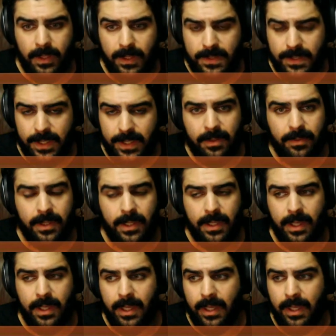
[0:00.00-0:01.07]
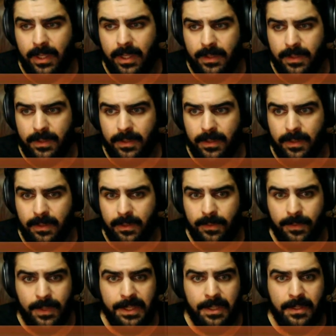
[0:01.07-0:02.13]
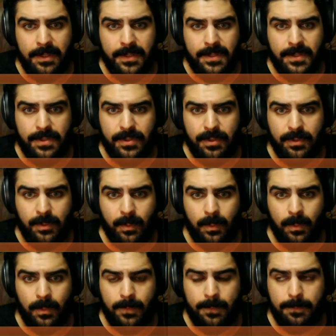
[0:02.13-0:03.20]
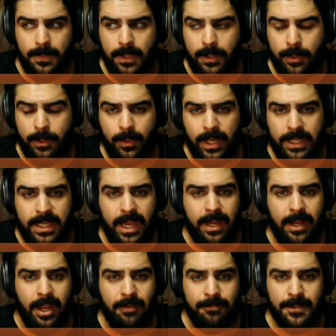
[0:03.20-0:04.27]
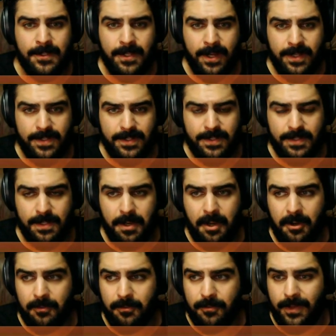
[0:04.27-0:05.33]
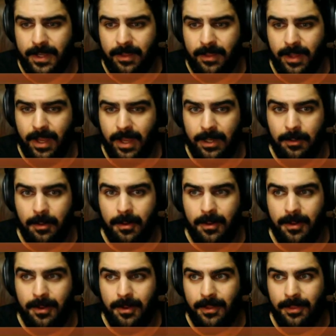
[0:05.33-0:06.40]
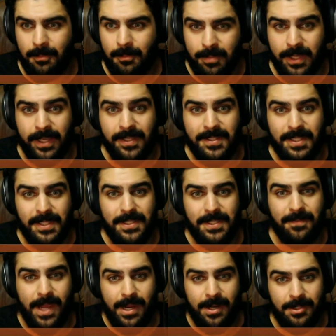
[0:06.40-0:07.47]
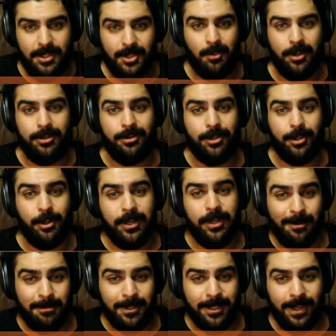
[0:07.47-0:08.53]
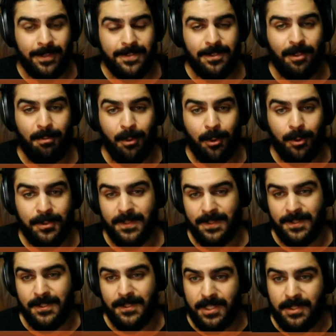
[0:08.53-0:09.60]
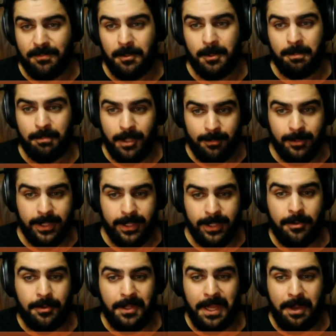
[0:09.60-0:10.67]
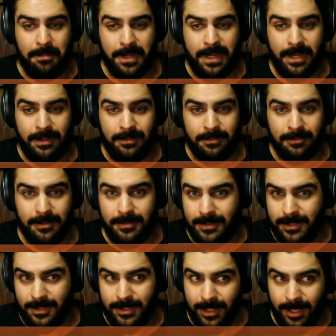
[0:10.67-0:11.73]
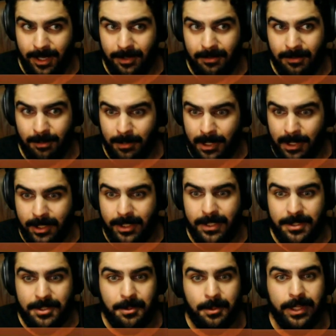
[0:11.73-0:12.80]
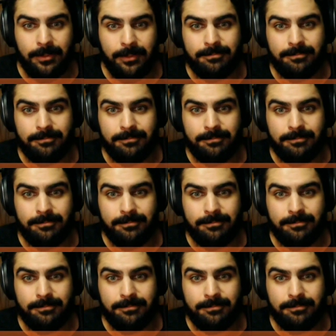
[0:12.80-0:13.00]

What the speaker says: Exactly. And the thing is, you know, I can't emphasize this enough, in that the biggest disadvantage is when you're going up against the most successful public health campaign in American history.